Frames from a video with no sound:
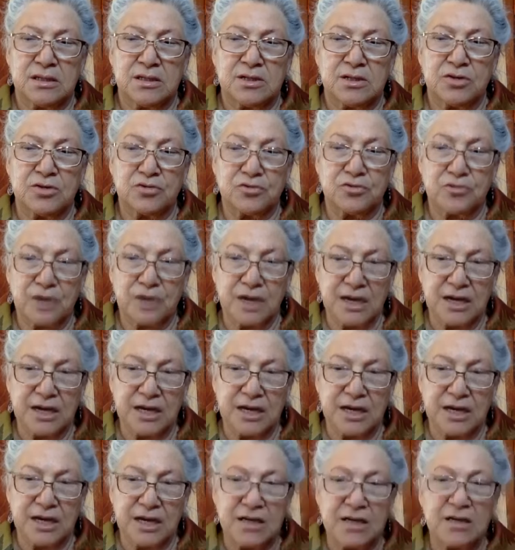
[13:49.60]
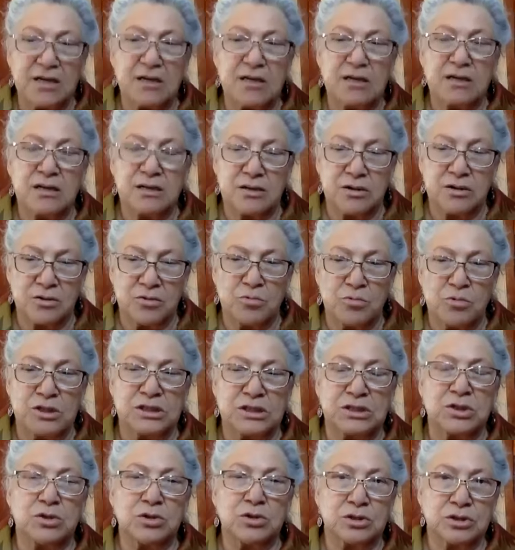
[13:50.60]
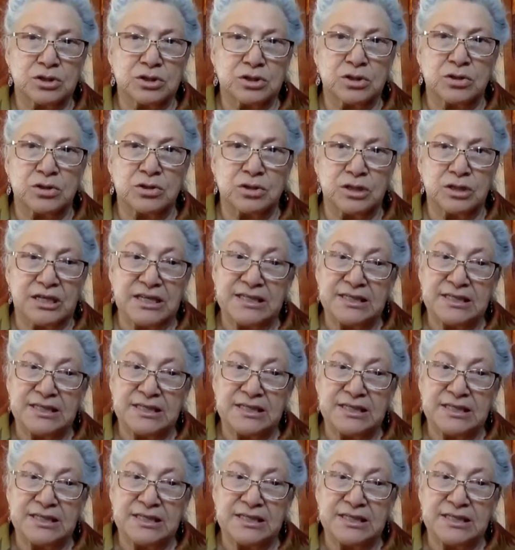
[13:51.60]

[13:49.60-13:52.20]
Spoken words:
Greg was also a